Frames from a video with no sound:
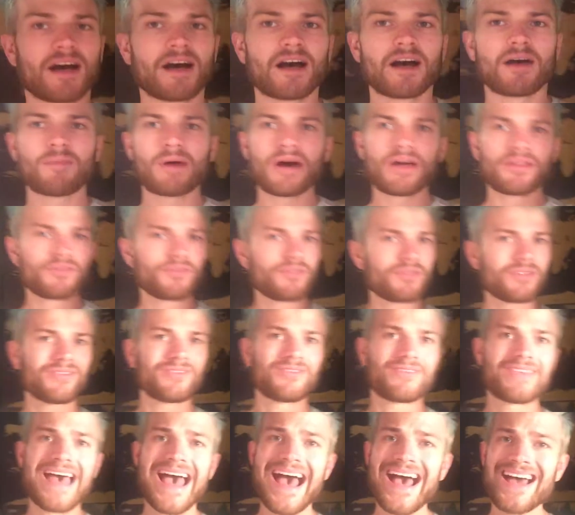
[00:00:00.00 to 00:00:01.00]
Um, other
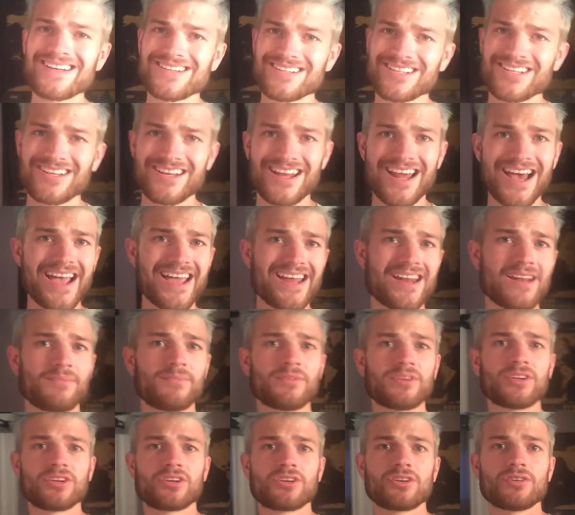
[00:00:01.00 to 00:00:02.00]
than that, tonight I'm
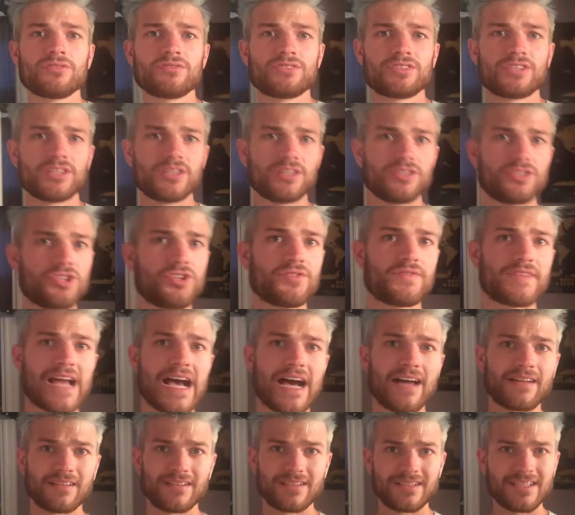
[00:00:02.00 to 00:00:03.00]
gonna go to the
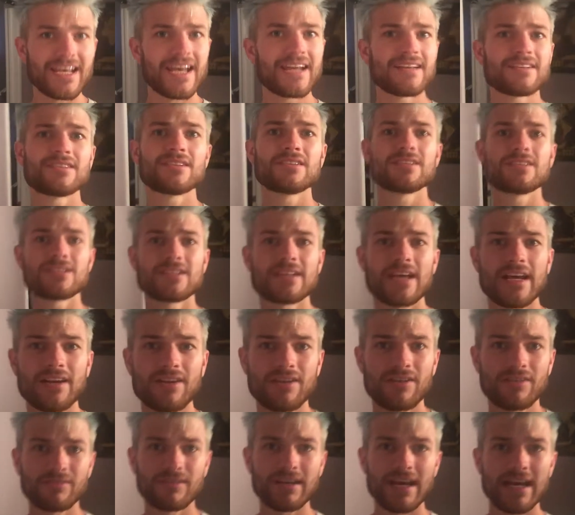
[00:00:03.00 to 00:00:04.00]
juvenile detention
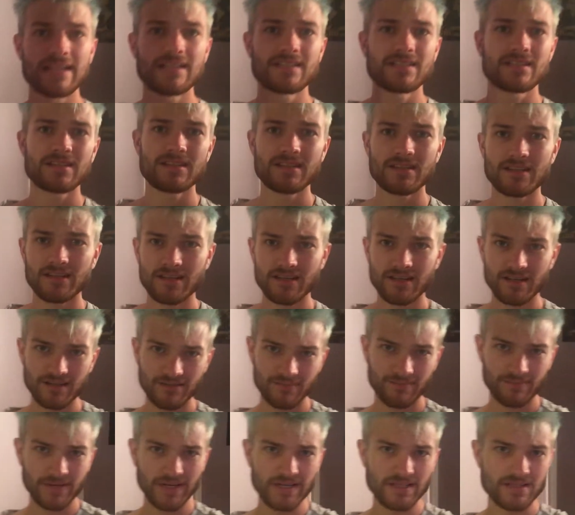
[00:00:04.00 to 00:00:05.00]
center. That's
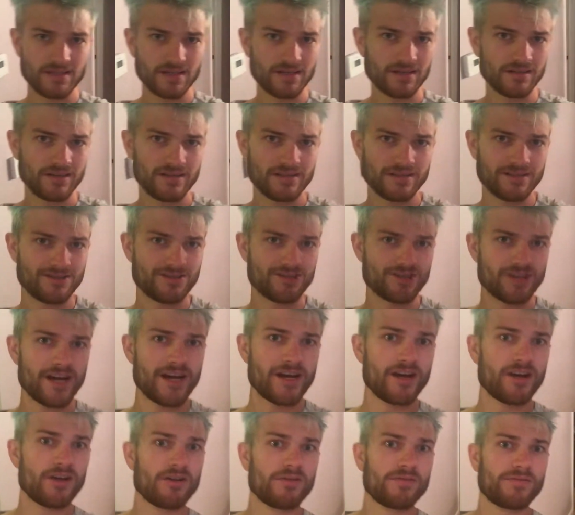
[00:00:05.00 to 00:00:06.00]
the basically the
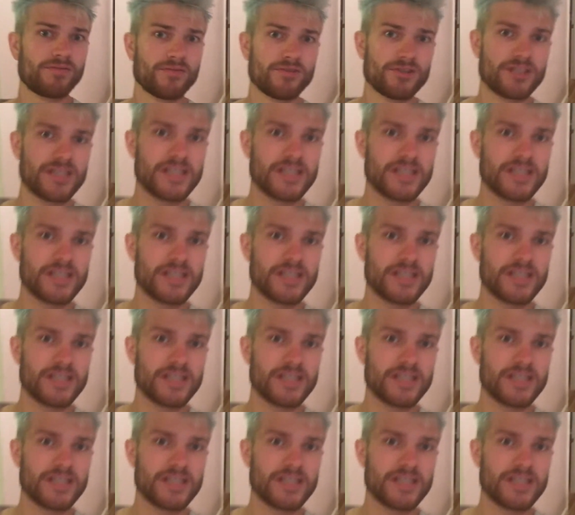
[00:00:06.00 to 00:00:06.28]
jail for